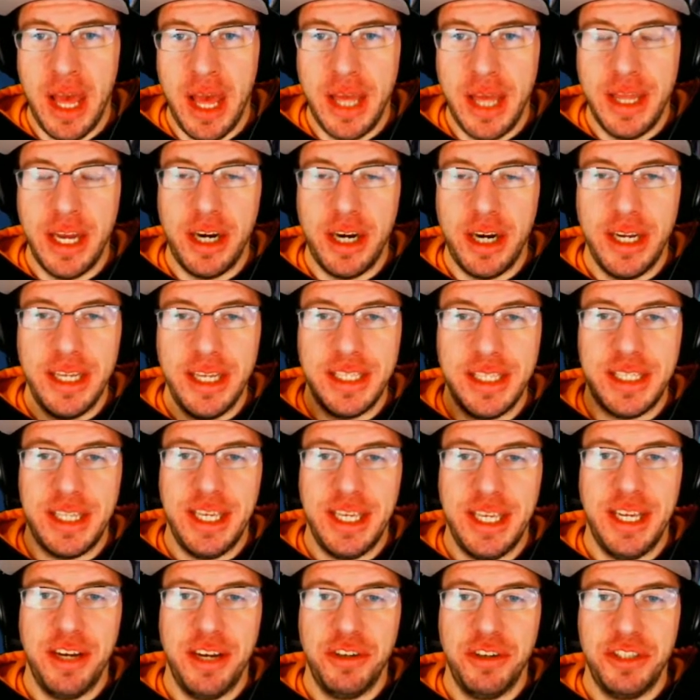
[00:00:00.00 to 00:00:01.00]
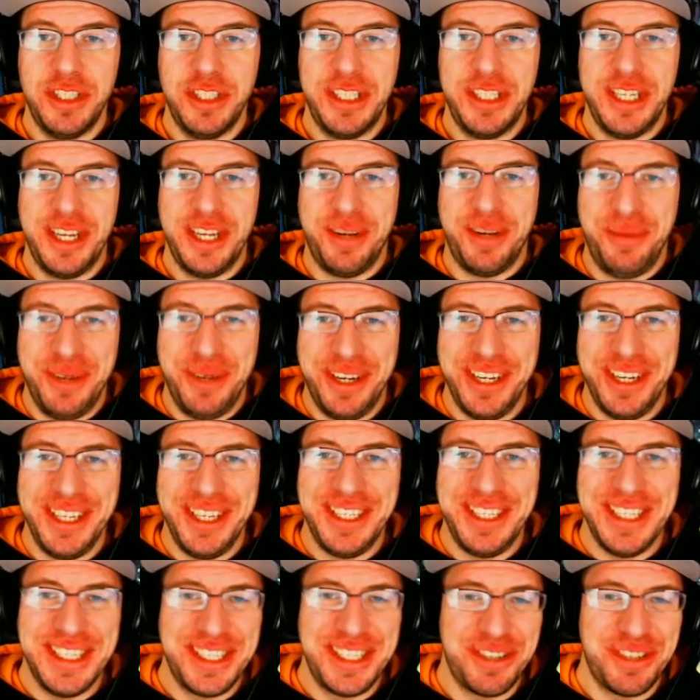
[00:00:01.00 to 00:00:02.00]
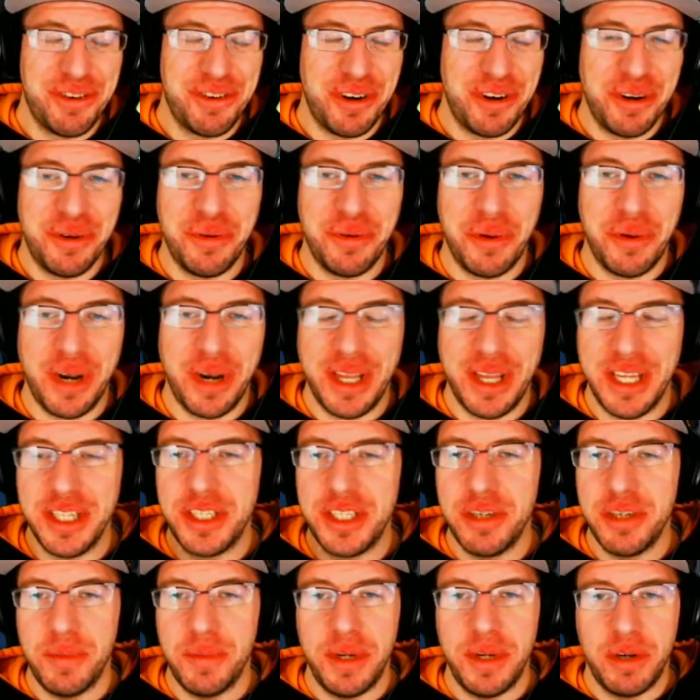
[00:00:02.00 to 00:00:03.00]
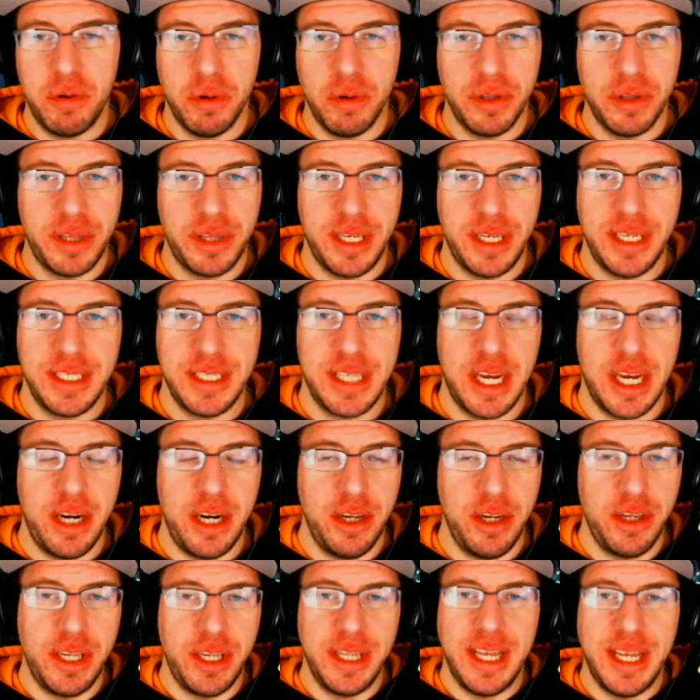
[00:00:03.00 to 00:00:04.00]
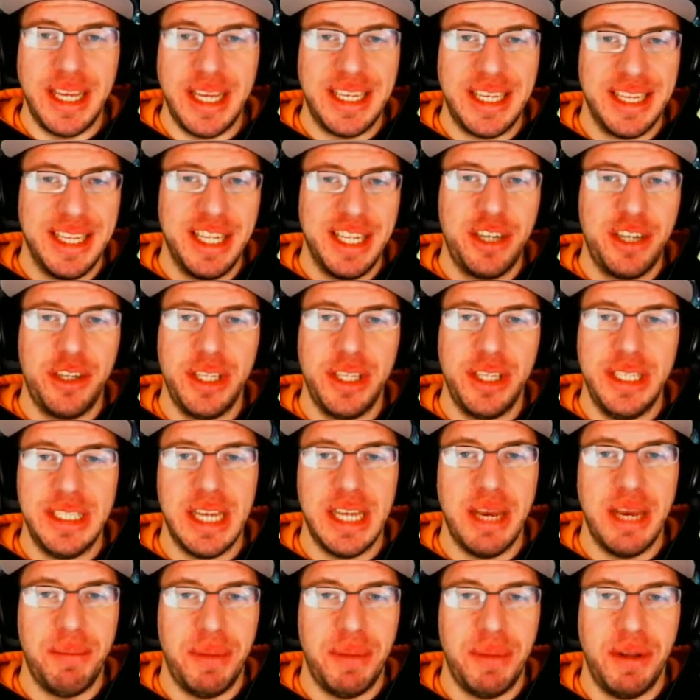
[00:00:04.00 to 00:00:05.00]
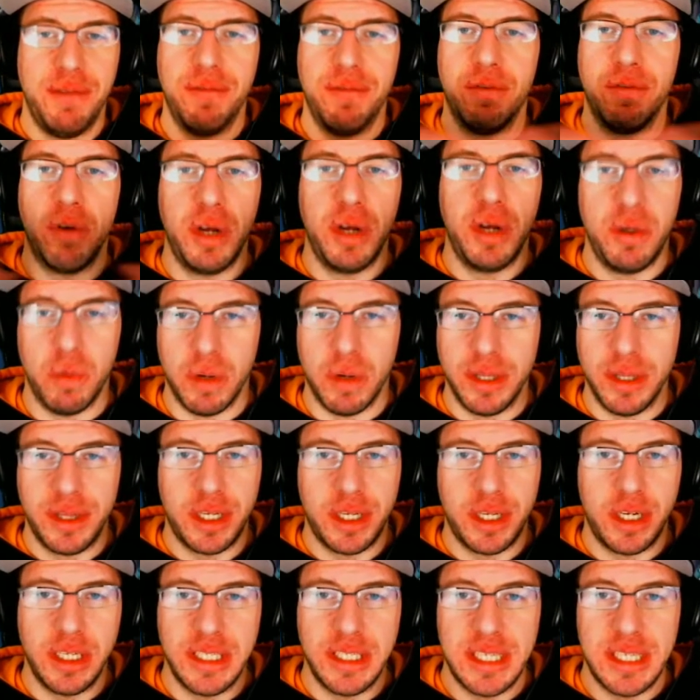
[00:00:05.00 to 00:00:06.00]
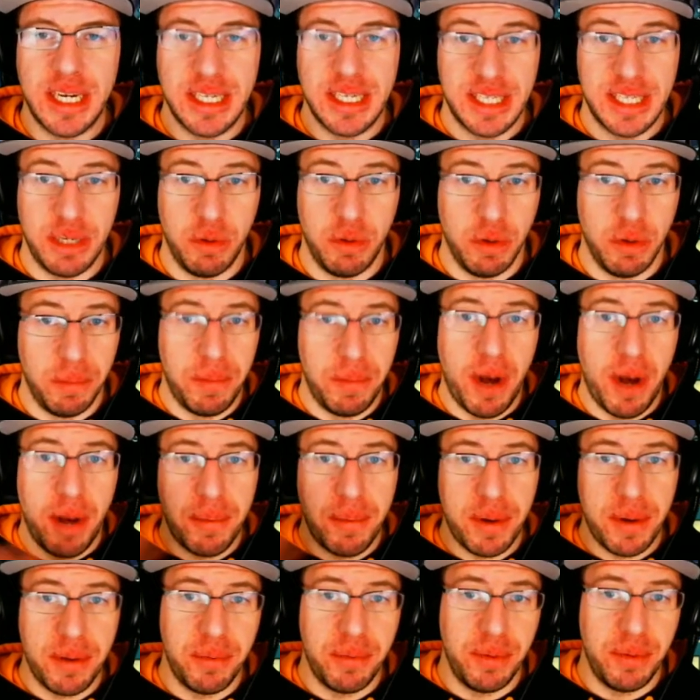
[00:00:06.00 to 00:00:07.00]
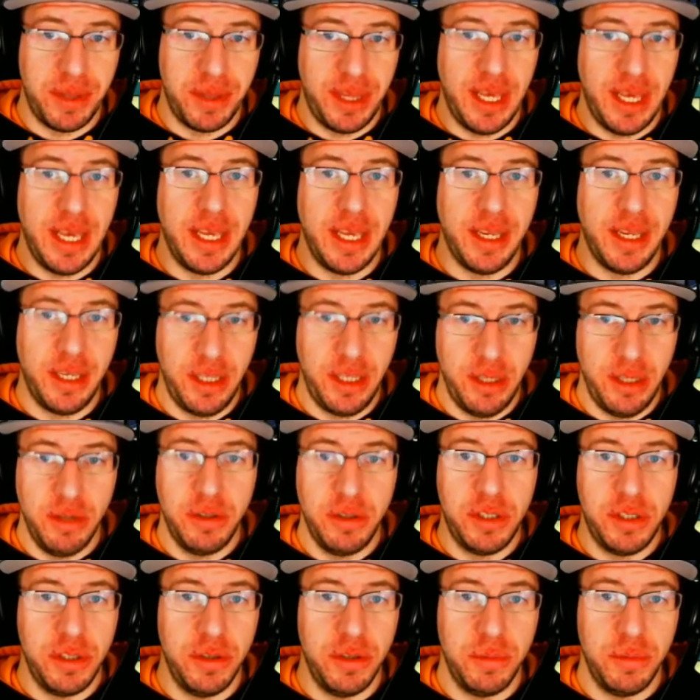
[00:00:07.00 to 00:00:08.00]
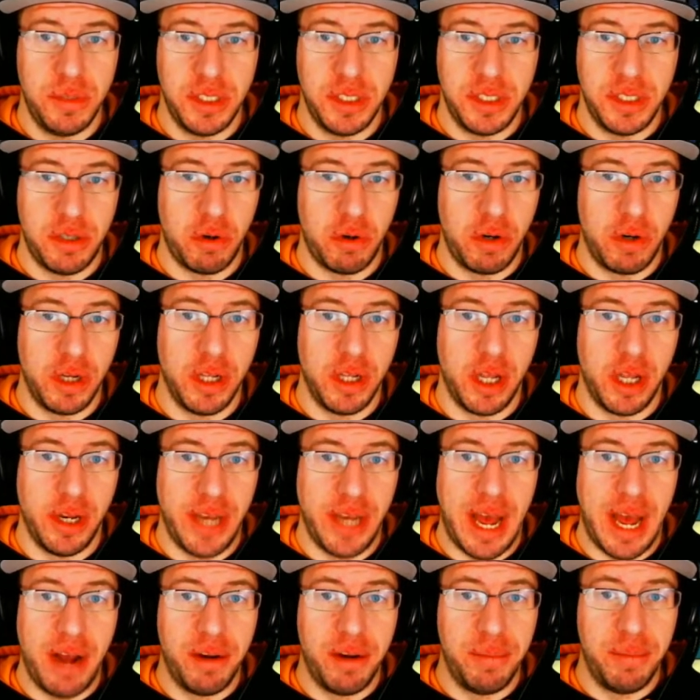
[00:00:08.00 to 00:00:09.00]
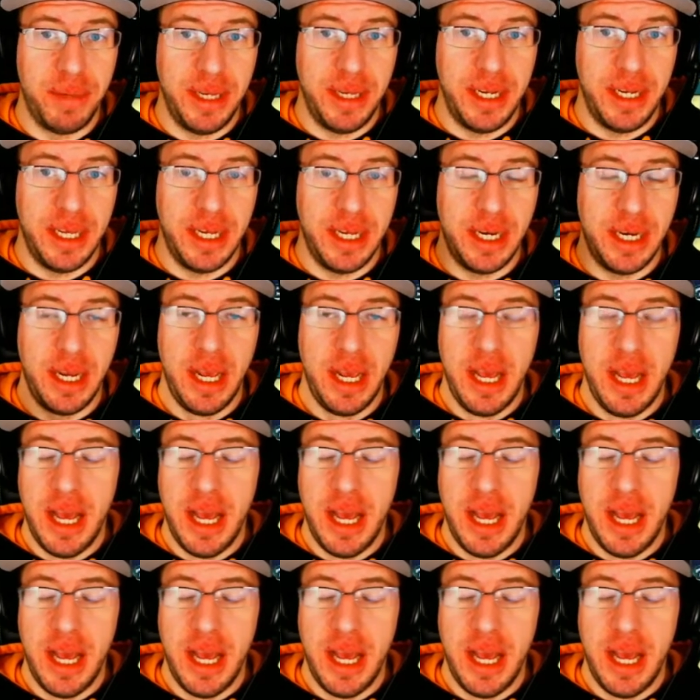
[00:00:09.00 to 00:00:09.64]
There is the OGC community Discord. There's so many cool things there. You can like literally type in Void 136 and it will pop up with the YouTube tutorial on how to beat it.